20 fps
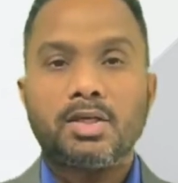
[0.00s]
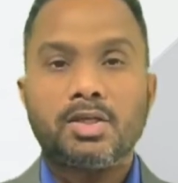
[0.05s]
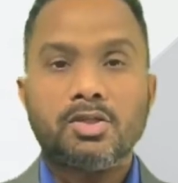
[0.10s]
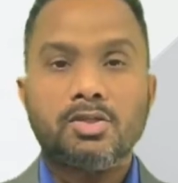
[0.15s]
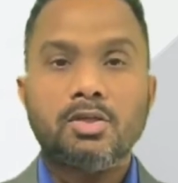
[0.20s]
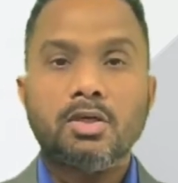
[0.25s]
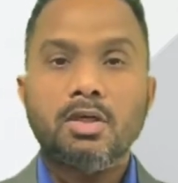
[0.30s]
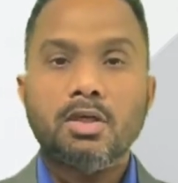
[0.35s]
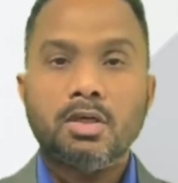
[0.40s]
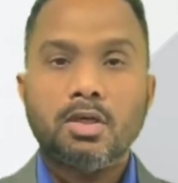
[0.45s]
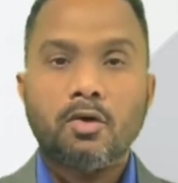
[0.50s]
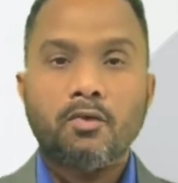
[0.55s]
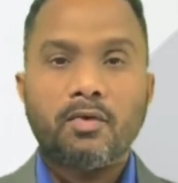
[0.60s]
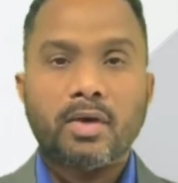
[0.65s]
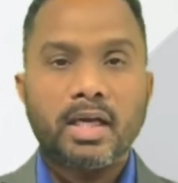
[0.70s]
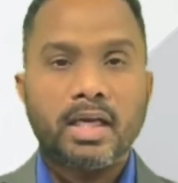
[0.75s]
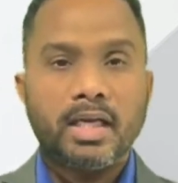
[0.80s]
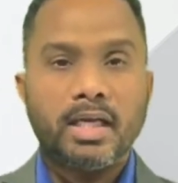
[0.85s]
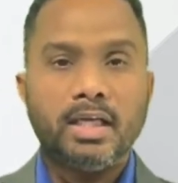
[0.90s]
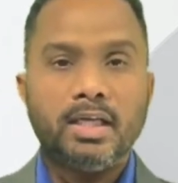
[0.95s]
result of
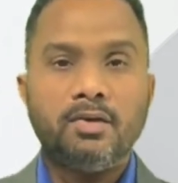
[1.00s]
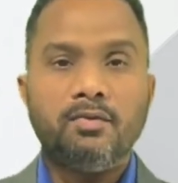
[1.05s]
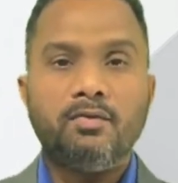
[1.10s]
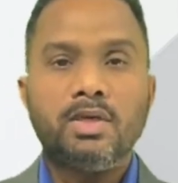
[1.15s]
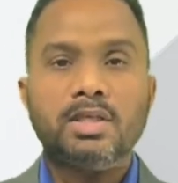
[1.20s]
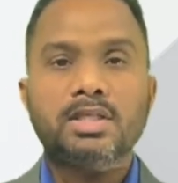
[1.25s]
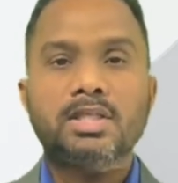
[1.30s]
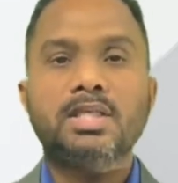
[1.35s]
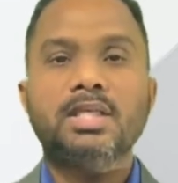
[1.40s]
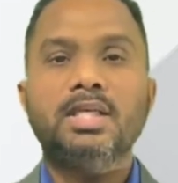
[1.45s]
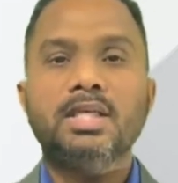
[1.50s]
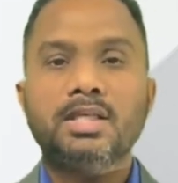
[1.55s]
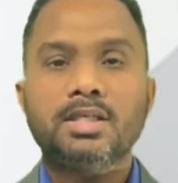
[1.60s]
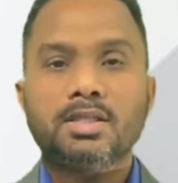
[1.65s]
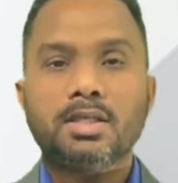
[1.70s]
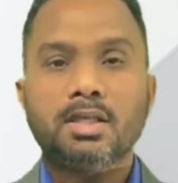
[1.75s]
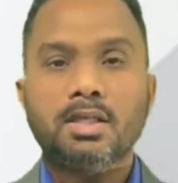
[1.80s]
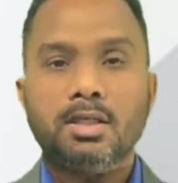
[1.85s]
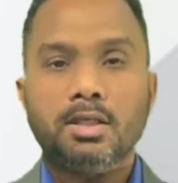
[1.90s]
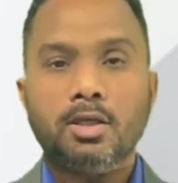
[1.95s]
an
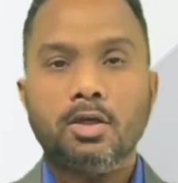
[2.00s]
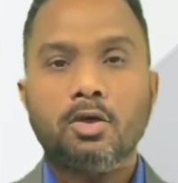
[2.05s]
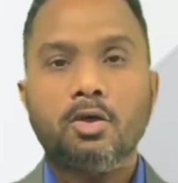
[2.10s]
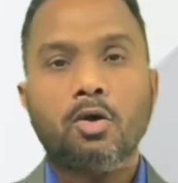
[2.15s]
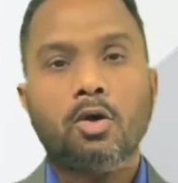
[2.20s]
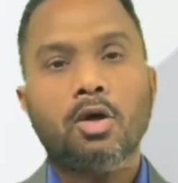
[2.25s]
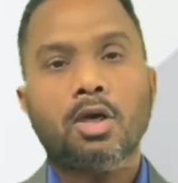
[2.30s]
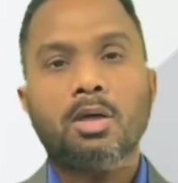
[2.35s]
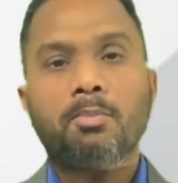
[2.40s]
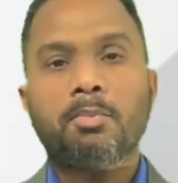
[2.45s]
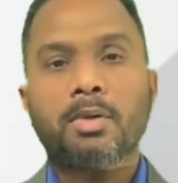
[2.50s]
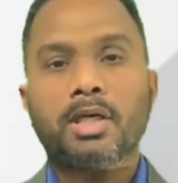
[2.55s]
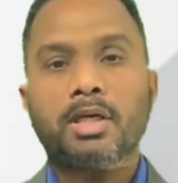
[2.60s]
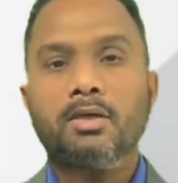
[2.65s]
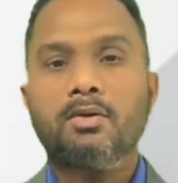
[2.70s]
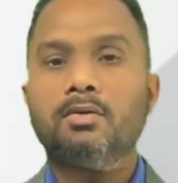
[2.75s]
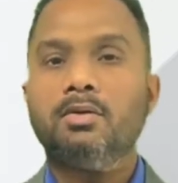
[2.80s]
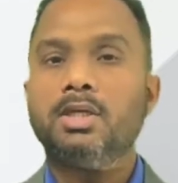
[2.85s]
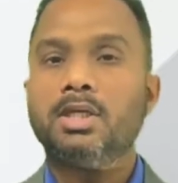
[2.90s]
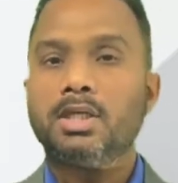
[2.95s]
investigation done on a
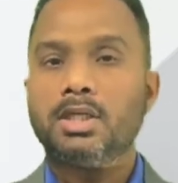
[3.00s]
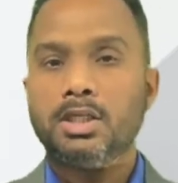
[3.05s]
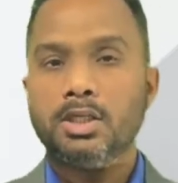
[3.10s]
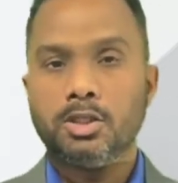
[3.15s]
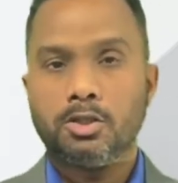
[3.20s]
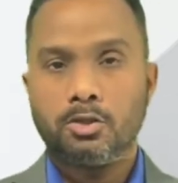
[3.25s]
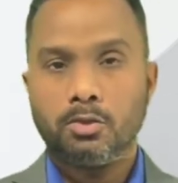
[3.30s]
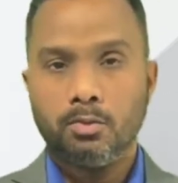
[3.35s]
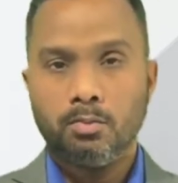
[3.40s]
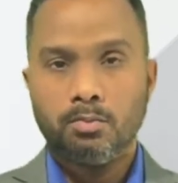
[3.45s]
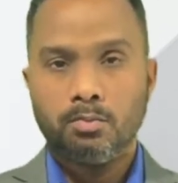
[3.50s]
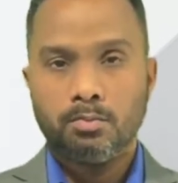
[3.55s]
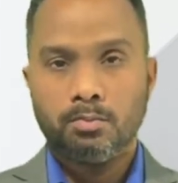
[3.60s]
particular issue.